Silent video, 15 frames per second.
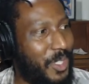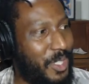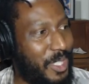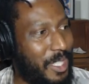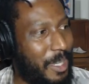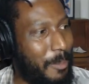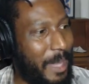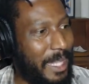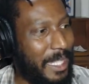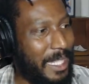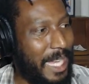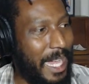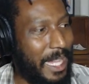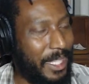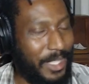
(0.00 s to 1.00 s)
to the
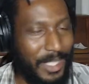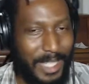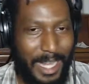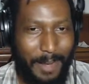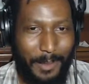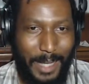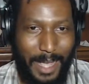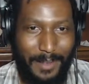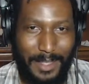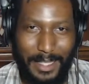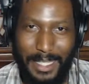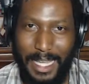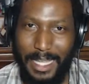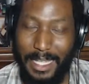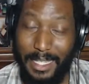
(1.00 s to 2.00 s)
methodology that we have to
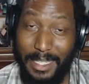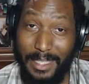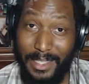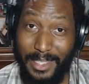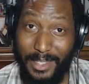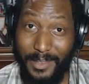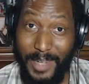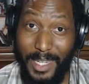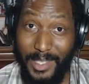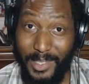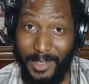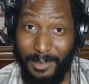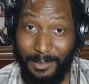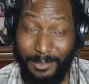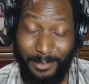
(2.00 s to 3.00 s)
take in
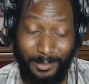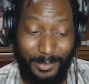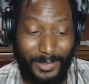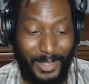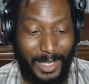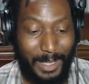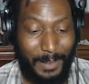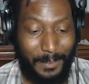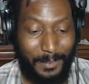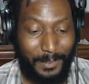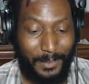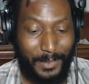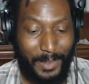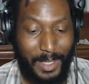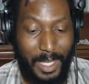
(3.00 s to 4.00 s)
consideration, right?
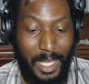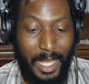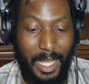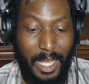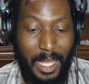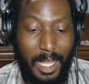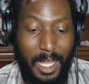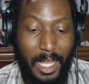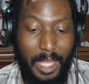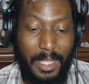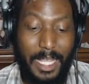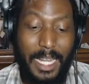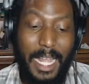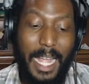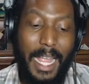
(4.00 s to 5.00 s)

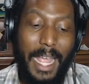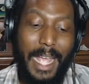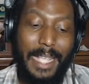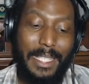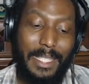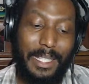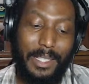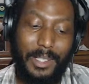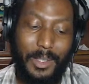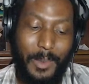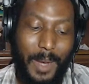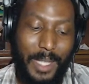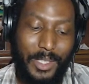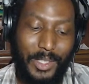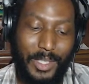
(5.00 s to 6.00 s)
Then I asked this
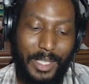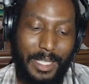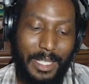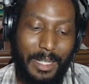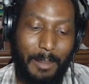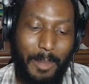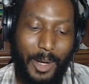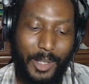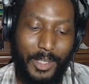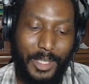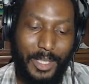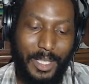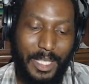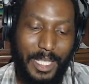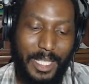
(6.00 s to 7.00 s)
question in the
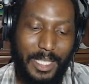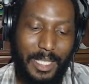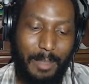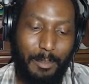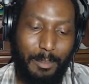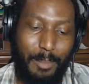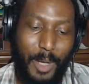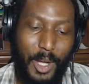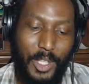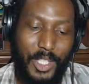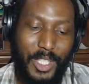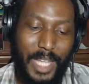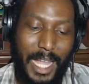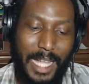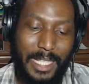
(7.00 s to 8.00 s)
margins: is
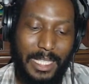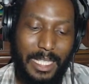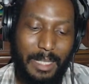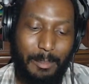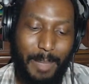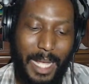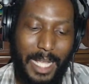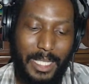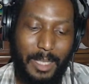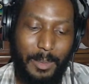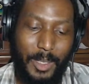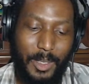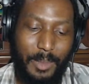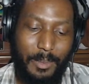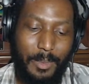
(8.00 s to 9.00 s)
impartiality
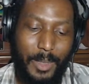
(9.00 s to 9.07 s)
possible?